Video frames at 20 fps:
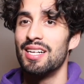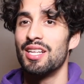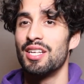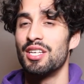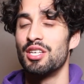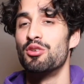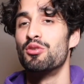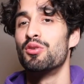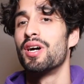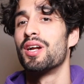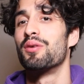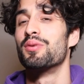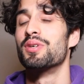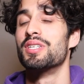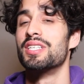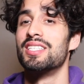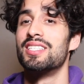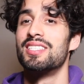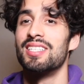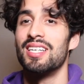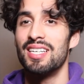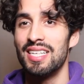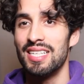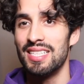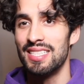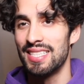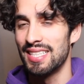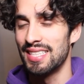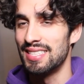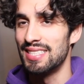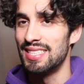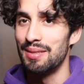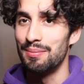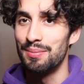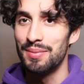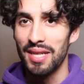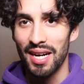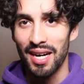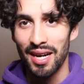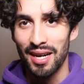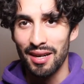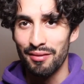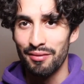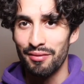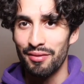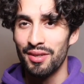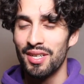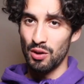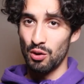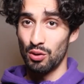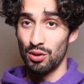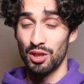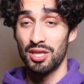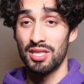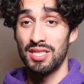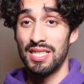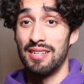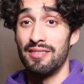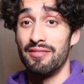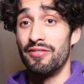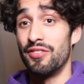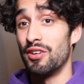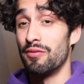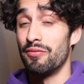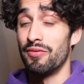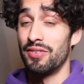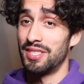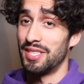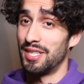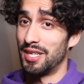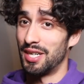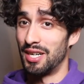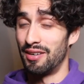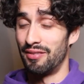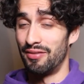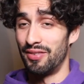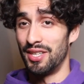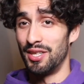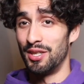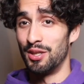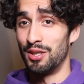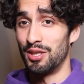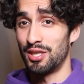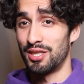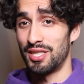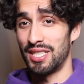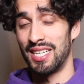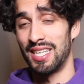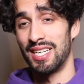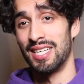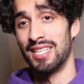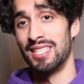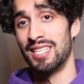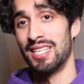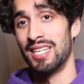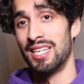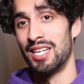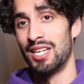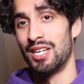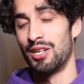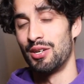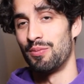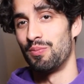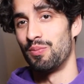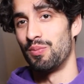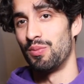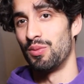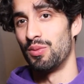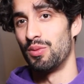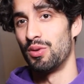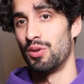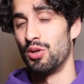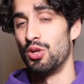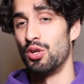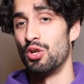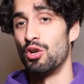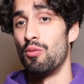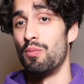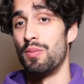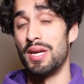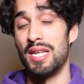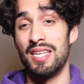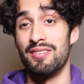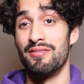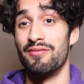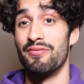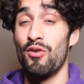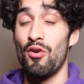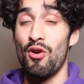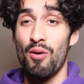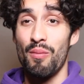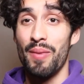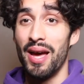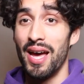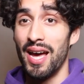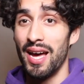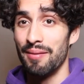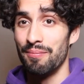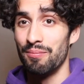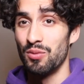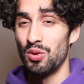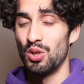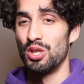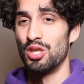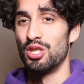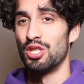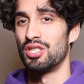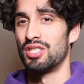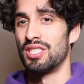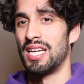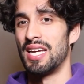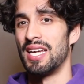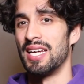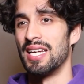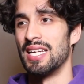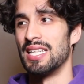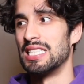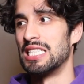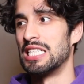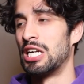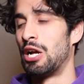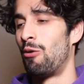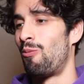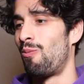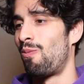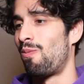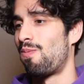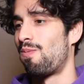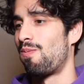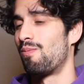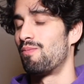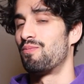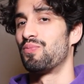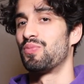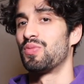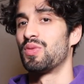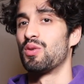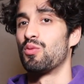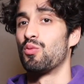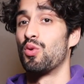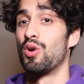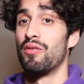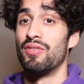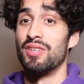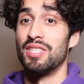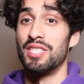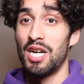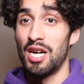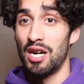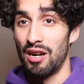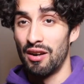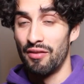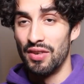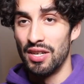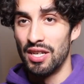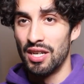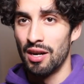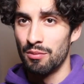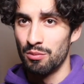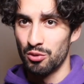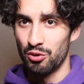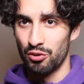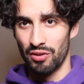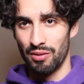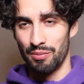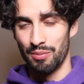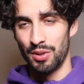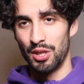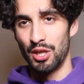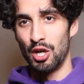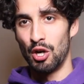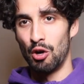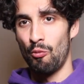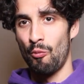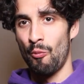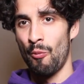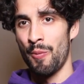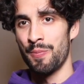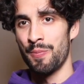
Like, you gotta really study, take a deep dive. You understand film photography, you understand, you know, medium format, you understand where photography comes from, you know?